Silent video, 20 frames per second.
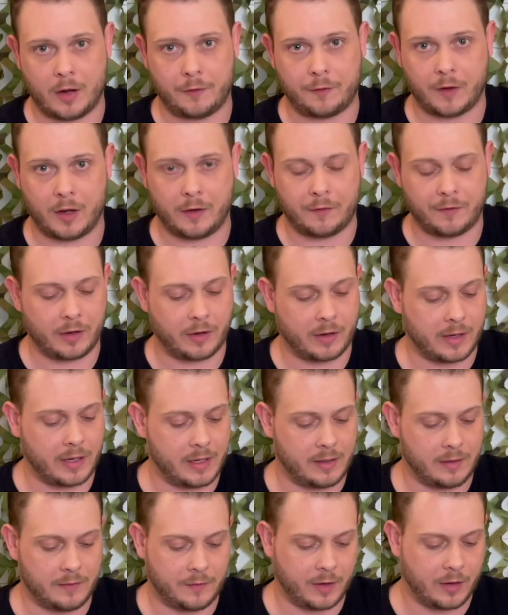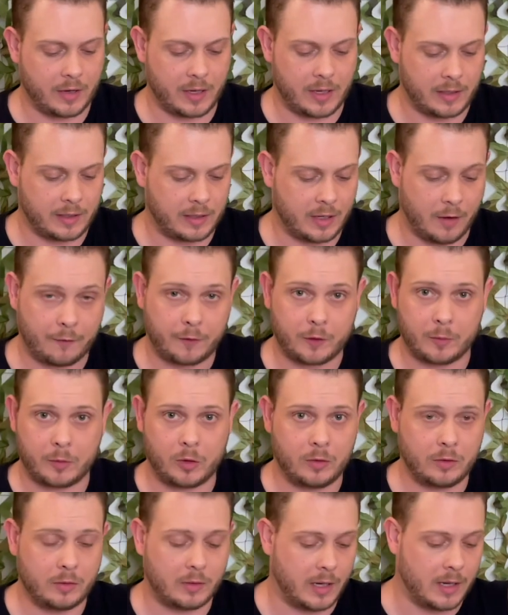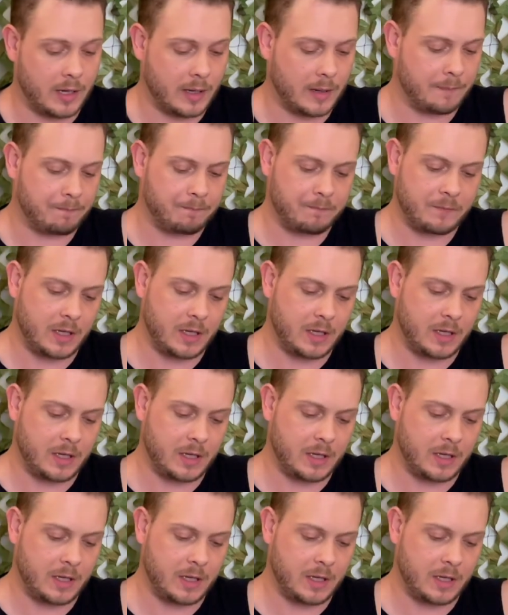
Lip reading: Felt very, very comfortable.